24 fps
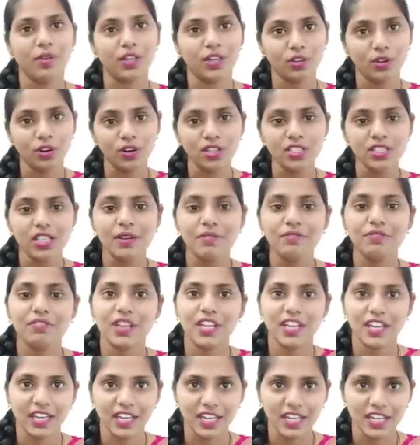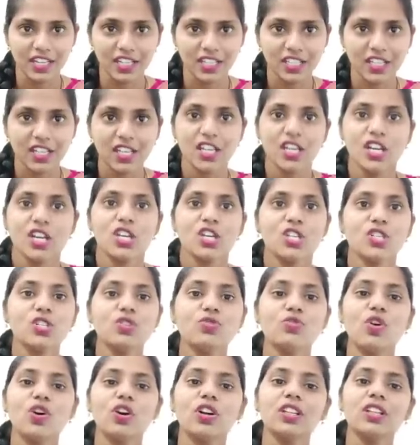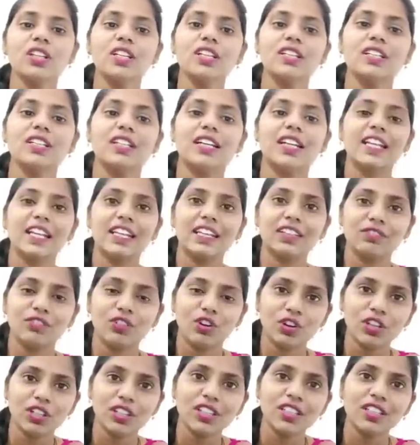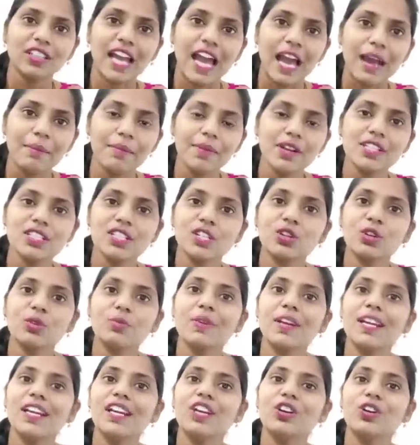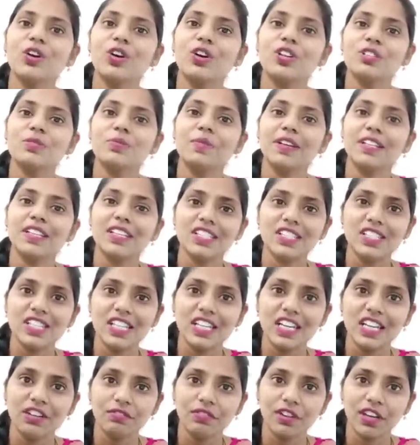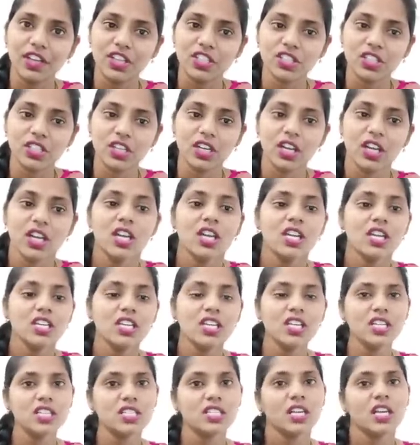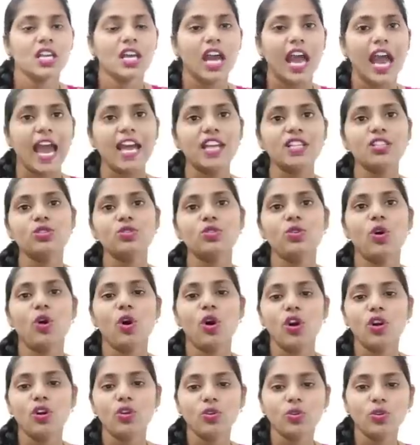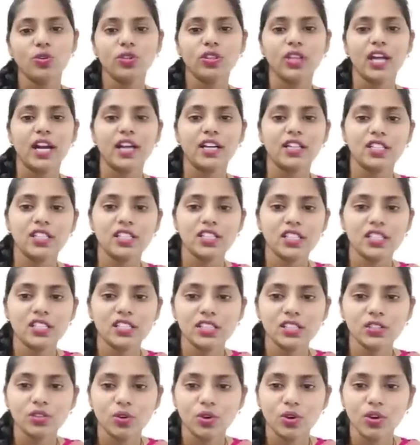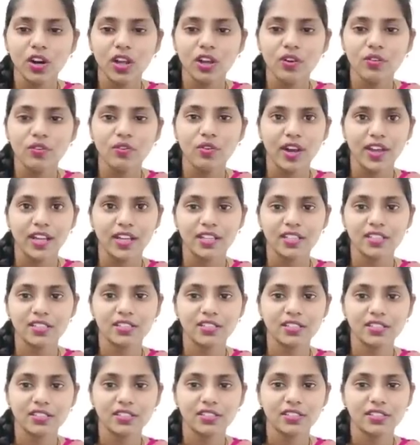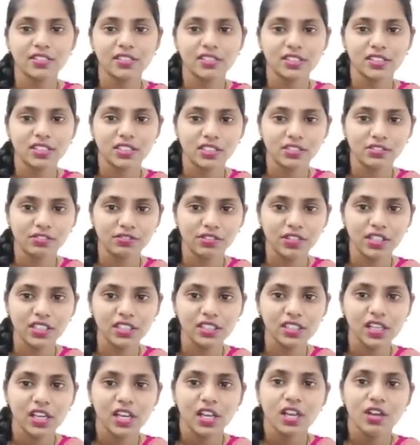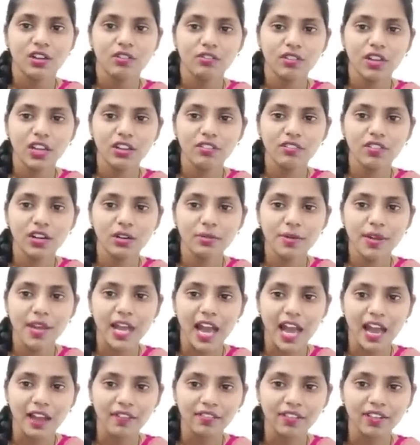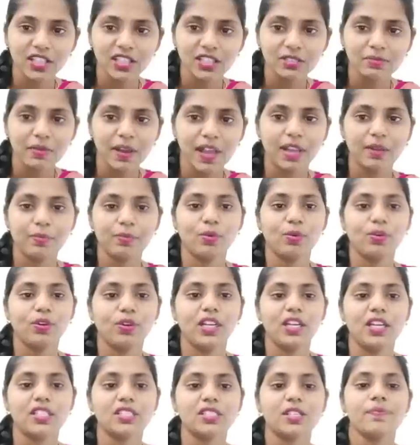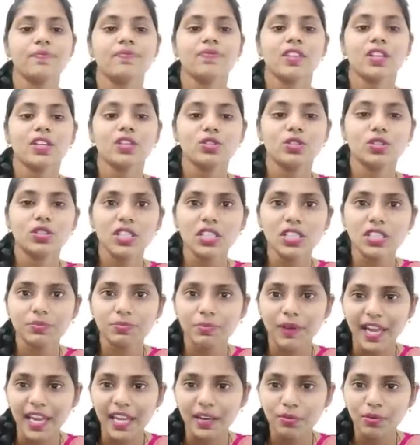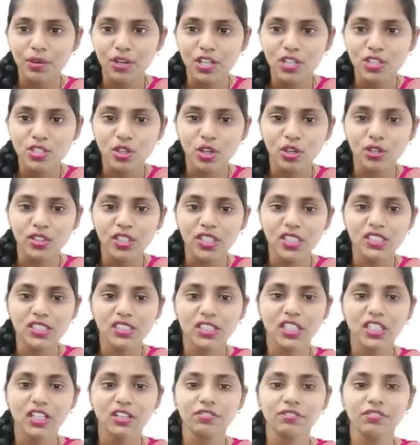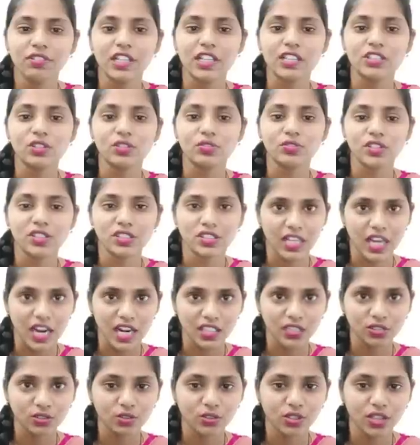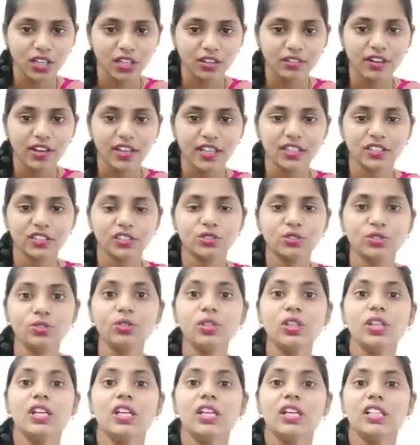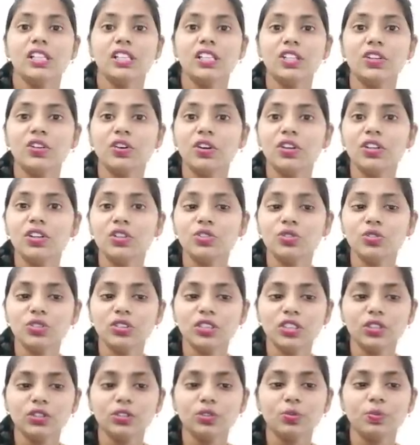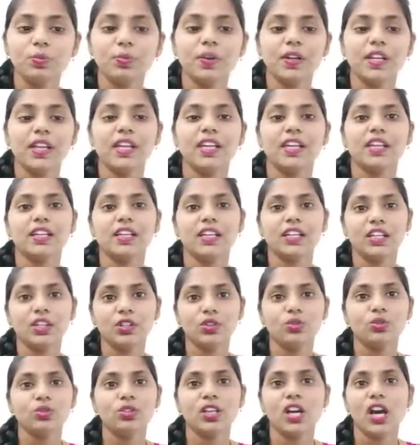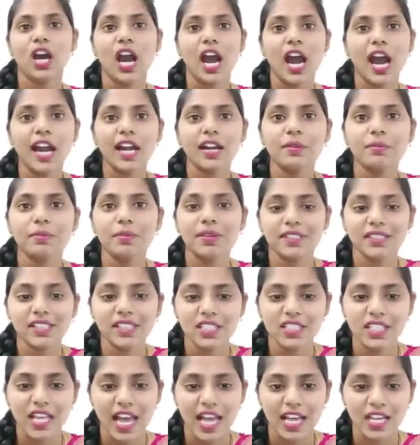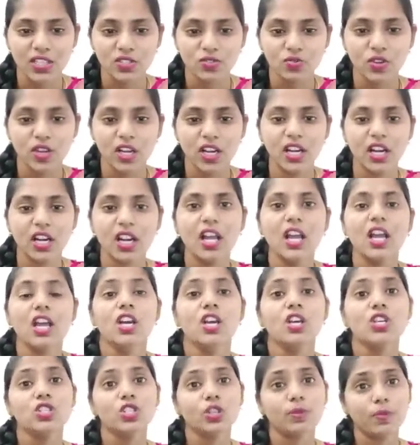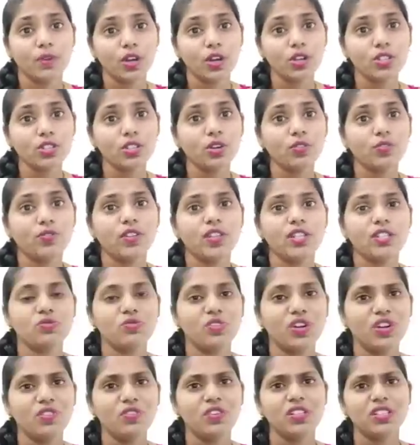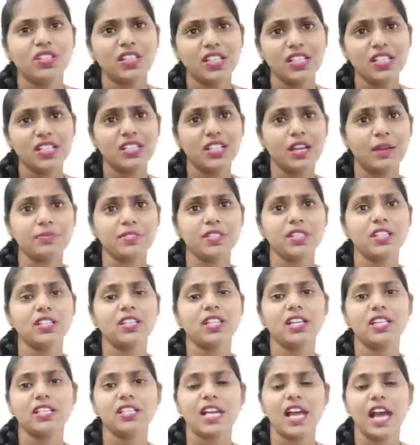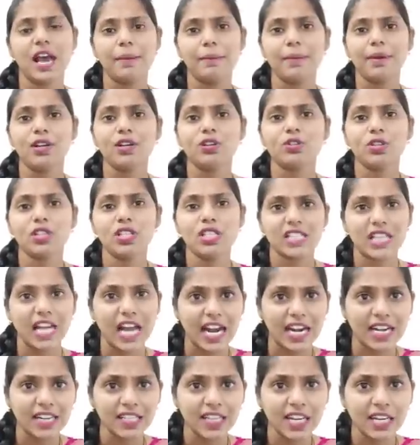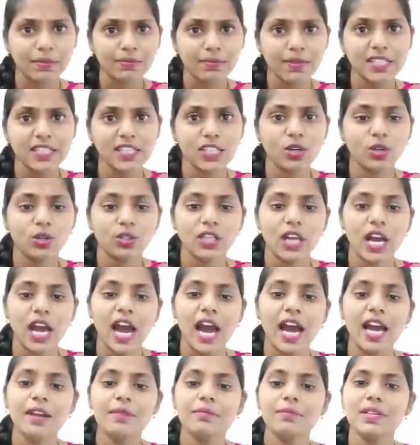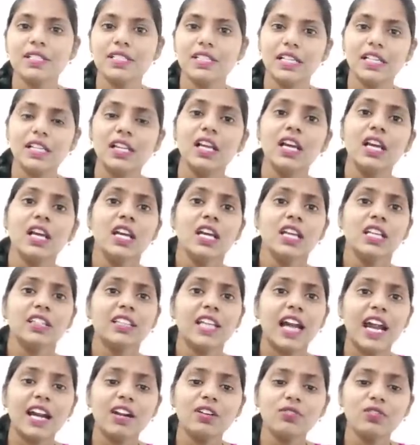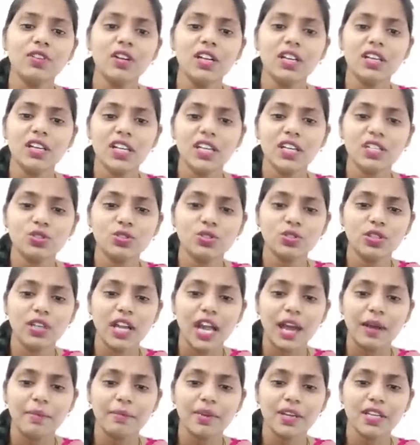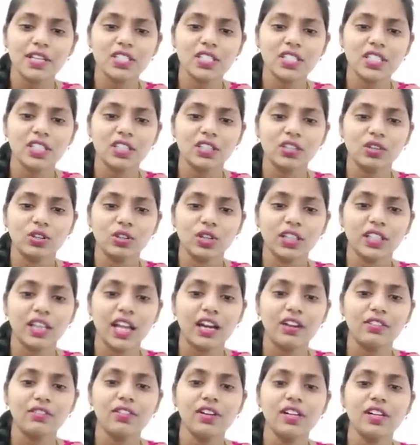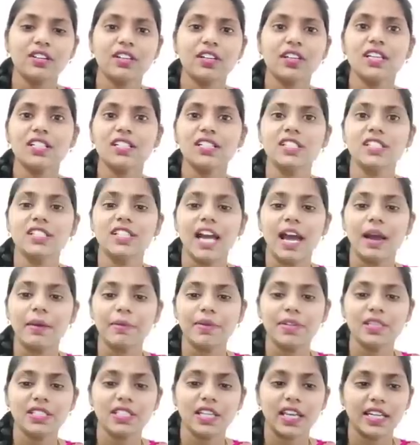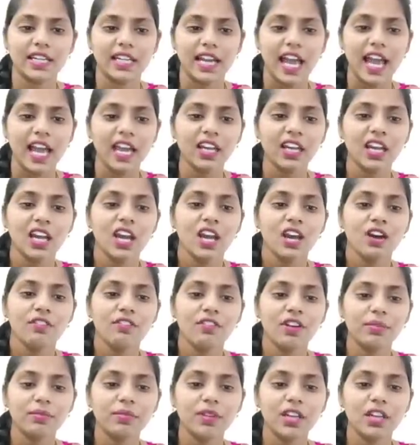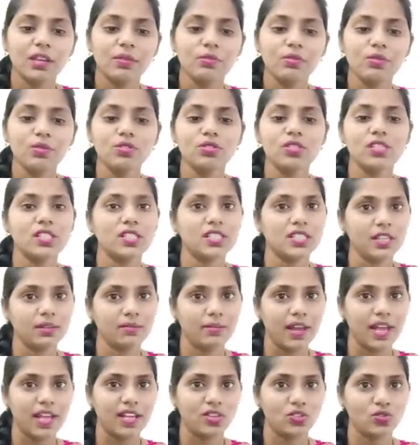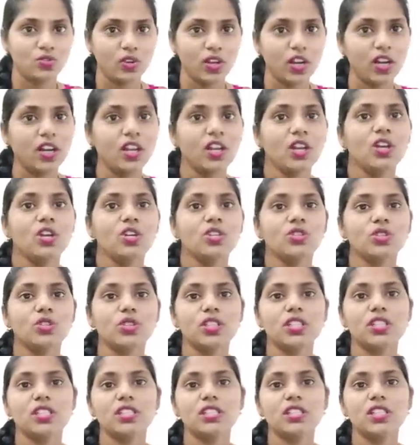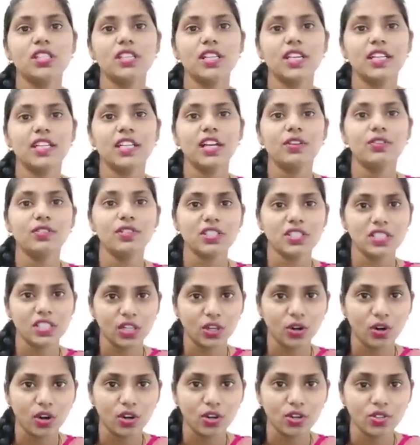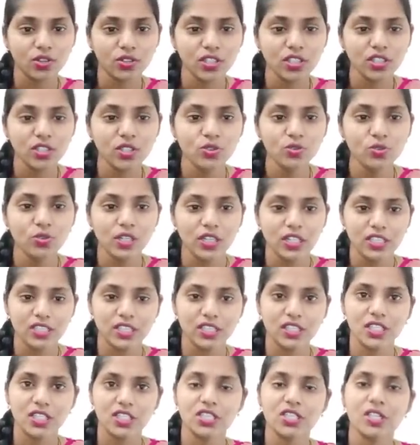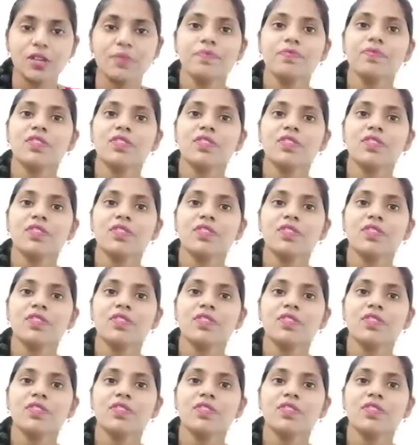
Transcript: Omicron subvariant. So what are the what are the damages that are mainly caused by this de-infection? Yes, as you all know that this is the coronavirus surface we will be having the spike proteins. So this spike proteins on the surface of the SARS coronavirus 2, they are using to break into the heart muscles as well. So because of this, whenever there is rupture that is happening to this cardiac muscle or the heart muscle, that will lead to damaging, okay, that will trigger the damaging attack from the immune system as well. So this is the data which is according to the new research.